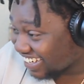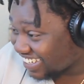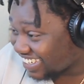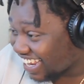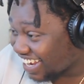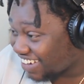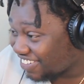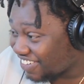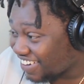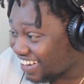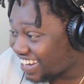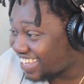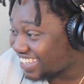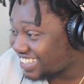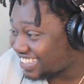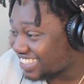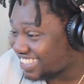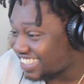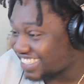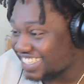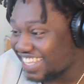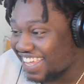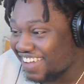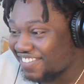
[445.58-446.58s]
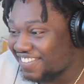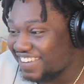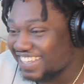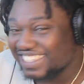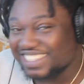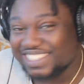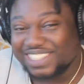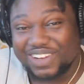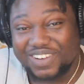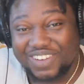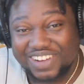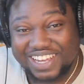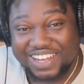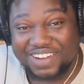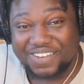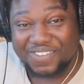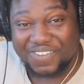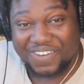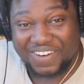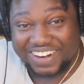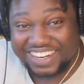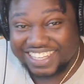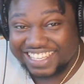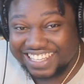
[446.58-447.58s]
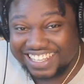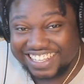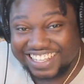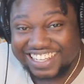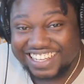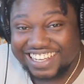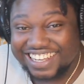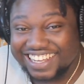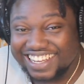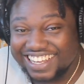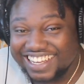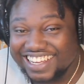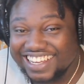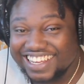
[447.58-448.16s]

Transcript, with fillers: They really just named it talkie walkie?